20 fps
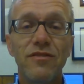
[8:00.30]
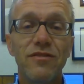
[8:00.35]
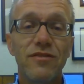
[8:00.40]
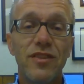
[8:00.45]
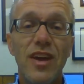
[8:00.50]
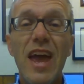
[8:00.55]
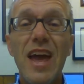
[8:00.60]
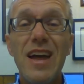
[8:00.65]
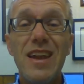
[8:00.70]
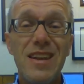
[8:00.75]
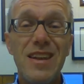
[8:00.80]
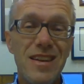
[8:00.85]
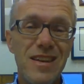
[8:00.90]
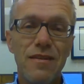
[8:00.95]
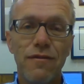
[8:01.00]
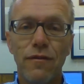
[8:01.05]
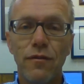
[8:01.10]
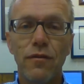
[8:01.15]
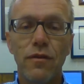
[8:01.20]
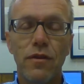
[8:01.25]
of 10
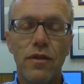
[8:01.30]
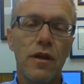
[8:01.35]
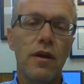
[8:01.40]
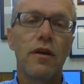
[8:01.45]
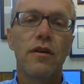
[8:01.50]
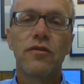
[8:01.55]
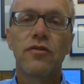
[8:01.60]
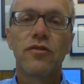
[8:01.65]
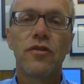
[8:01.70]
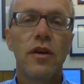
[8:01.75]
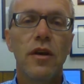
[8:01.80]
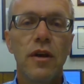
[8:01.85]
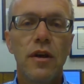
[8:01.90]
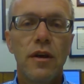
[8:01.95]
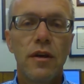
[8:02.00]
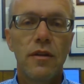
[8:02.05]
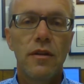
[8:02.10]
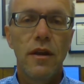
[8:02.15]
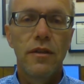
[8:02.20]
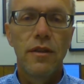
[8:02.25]
different things
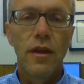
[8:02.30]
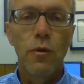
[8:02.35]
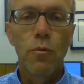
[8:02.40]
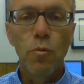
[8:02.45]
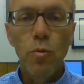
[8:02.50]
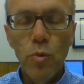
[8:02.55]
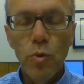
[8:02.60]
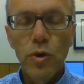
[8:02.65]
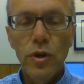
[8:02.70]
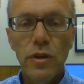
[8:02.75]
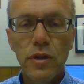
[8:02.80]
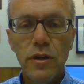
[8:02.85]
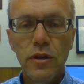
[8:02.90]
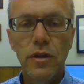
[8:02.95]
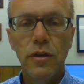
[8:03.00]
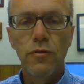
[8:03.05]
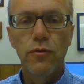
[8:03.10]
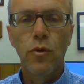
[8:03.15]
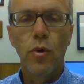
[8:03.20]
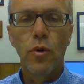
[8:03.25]
that they really
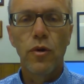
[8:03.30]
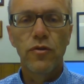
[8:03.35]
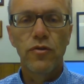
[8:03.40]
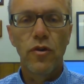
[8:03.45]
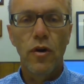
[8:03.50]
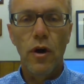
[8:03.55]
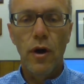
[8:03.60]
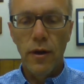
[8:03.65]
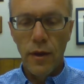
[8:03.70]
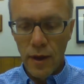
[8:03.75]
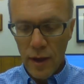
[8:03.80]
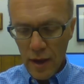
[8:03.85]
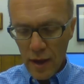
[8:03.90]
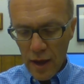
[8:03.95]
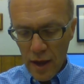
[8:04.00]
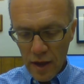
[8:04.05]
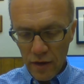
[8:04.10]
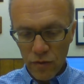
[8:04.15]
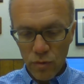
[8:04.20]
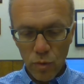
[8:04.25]
need to focus on.
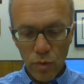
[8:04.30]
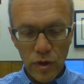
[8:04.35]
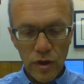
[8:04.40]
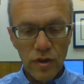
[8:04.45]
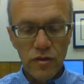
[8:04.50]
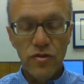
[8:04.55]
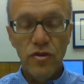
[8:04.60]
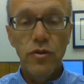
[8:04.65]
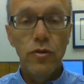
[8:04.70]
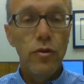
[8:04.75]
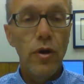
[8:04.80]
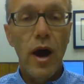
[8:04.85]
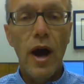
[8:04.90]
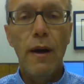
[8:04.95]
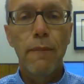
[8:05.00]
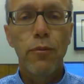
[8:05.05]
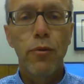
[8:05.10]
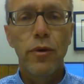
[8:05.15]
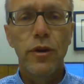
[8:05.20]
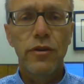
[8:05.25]
As we continue to
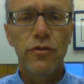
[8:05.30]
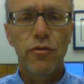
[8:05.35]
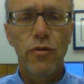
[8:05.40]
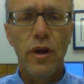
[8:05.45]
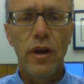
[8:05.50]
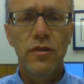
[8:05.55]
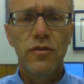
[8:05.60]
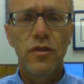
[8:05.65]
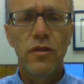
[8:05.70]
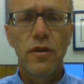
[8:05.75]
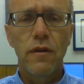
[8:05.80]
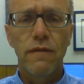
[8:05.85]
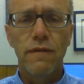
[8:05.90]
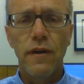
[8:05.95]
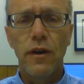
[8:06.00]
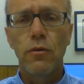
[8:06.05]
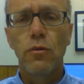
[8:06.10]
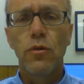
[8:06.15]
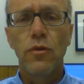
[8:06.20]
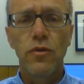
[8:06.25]
operate transit, the
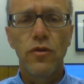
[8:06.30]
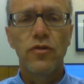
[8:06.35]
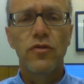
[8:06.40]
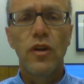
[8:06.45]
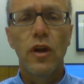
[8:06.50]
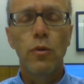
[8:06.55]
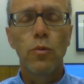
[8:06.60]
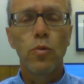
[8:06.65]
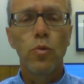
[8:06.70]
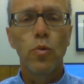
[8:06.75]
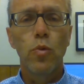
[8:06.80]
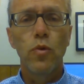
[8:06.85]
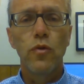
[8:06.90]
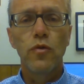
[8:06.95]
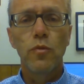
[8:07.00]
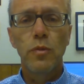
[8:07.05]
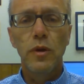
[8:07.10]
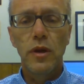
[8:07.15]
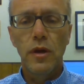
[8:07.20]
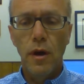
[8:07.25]
federal and the state
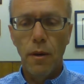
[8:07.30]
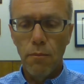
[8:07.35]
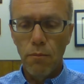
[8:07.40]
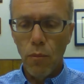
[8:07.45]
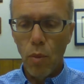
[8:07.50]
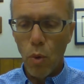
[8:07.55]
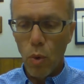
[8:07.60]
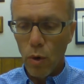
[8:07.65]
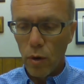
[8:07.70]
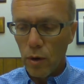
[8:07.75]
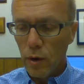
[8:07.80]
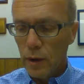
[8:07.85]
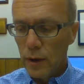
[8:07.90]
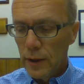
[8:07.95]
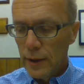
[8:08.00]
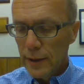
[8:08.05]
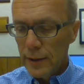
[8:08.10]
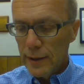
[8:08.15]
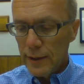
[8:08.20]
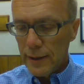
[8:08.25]
rules become more
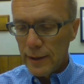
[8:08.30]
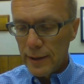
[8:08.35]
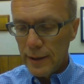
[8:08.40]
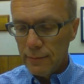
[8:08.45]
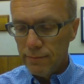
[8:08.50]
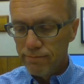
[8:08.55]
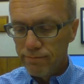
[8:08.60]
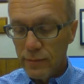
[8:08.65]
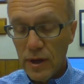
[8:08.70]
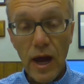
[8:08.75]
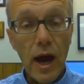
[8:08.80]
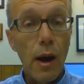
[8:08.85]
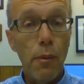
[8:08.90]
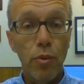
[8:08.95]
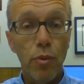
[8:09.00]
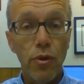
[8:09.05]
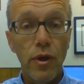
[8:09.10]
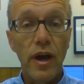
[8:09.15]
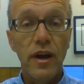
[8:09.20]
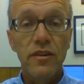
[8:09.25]

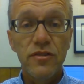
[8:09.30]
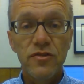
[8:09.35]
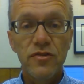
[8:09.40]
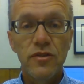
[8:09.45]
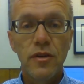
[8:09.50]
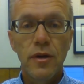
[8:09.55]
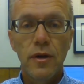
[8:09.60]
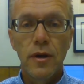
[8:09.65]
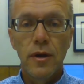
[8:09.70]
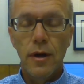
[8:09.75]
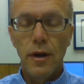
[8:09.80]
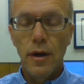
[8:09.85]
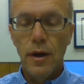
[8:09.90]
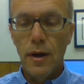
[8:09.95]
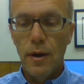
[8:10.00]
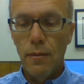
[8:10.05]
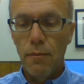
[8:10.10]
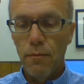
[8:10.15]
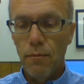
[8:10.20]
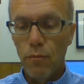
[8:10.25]
complex,
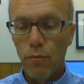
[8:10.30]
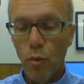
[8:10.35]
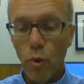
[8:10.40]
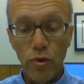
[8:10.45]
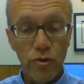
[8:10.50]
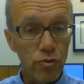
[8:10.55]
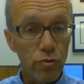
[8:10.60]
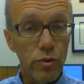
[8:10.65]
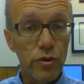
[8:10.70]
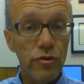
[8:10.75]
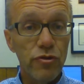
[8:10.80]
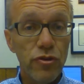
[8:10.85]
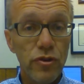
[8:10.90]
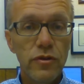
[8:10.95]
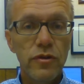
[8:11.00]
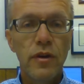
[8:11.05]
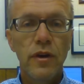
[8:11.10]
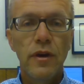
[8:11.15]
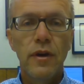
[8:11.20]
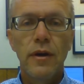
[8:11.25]
more
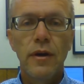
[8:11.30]
stringent,